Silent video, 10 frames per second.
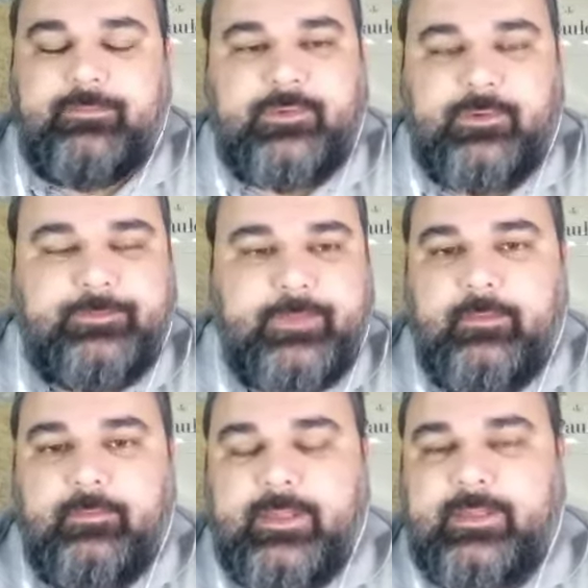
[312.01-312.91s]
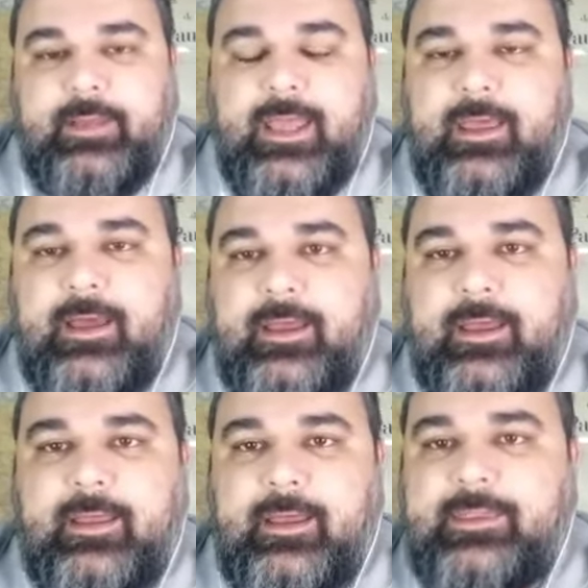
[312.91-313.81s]
So, but
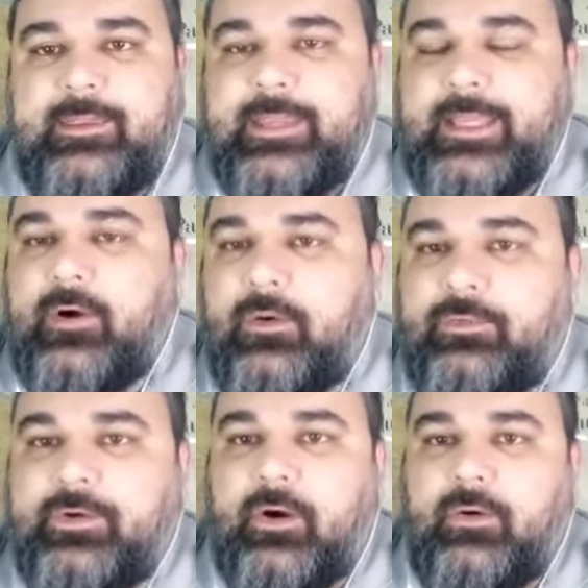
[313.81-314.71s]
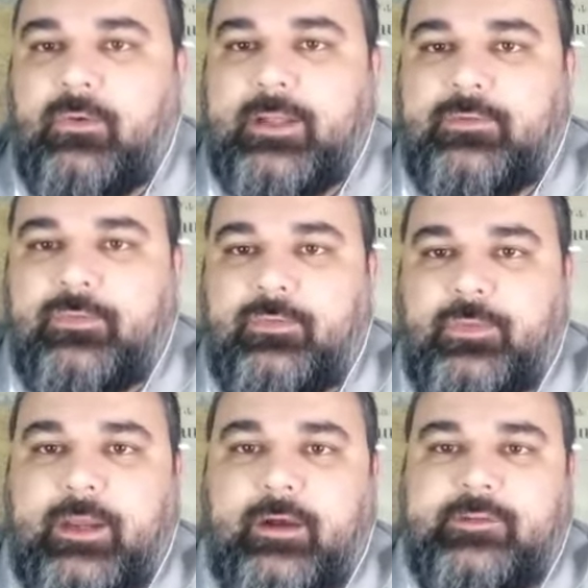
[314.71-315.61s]
I think overall what we
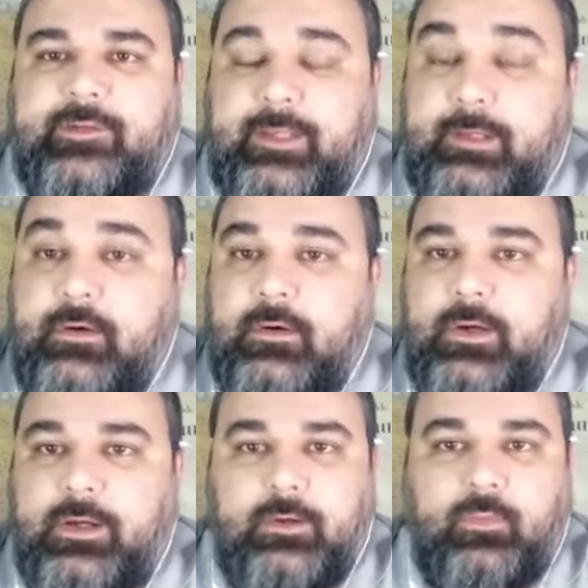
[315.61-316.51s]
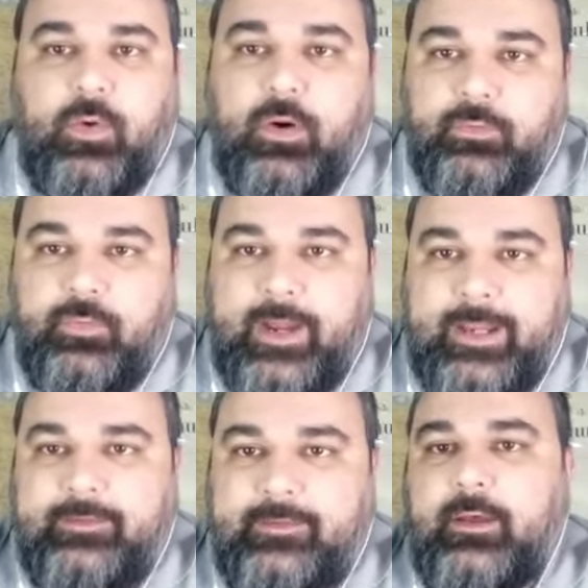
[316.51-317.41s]
are seeing
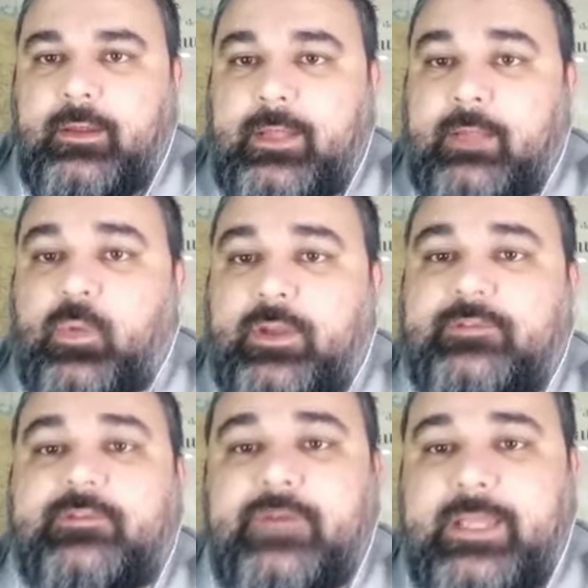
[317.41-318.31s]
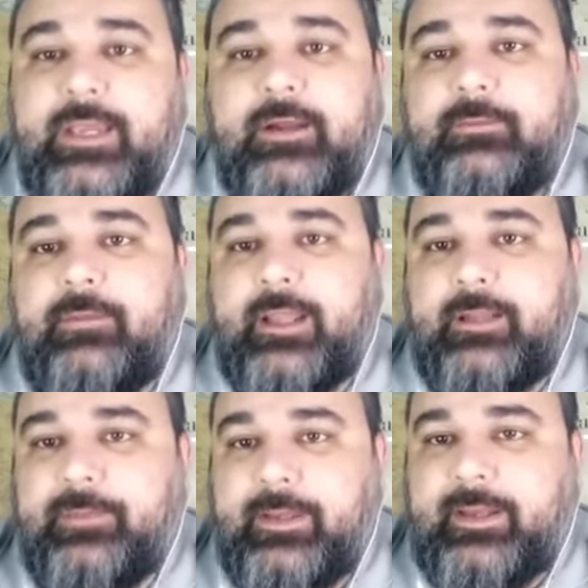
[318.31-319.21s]
worldwide, that was triggered by the
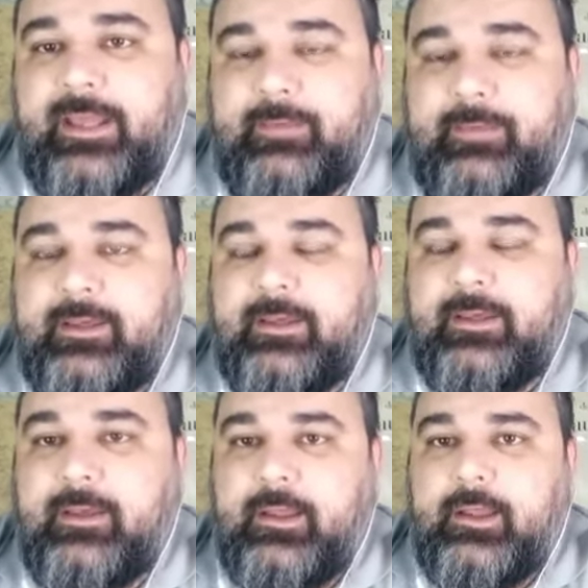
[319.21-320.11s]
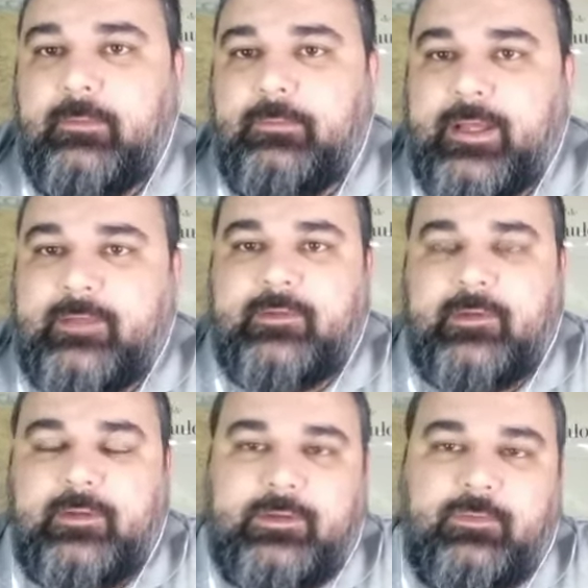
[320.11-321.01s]
pandemic, but
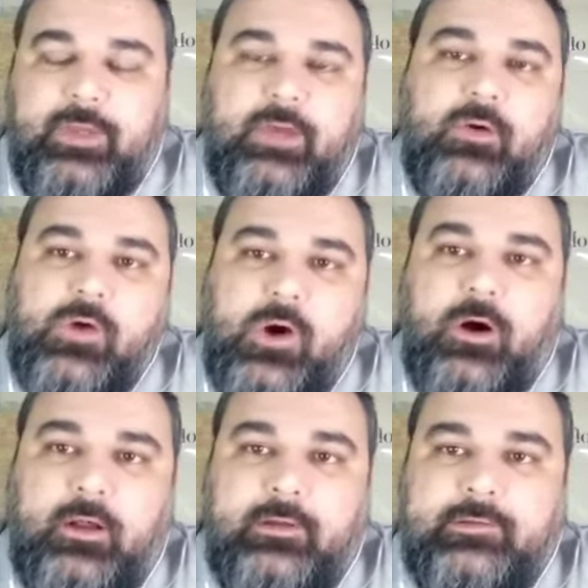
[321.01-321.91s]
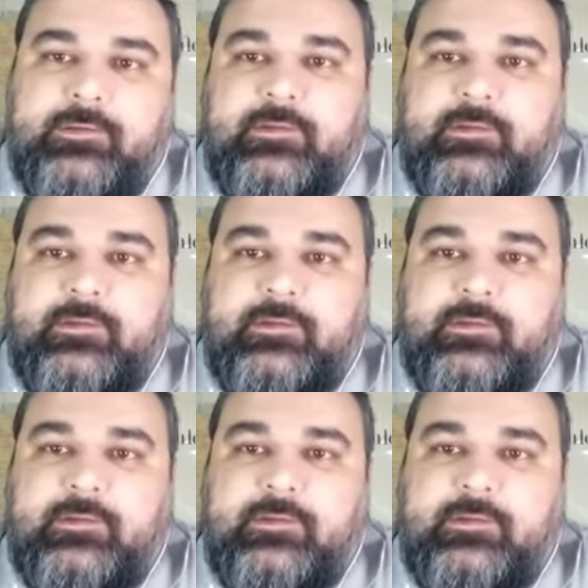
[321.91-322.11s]
the real cause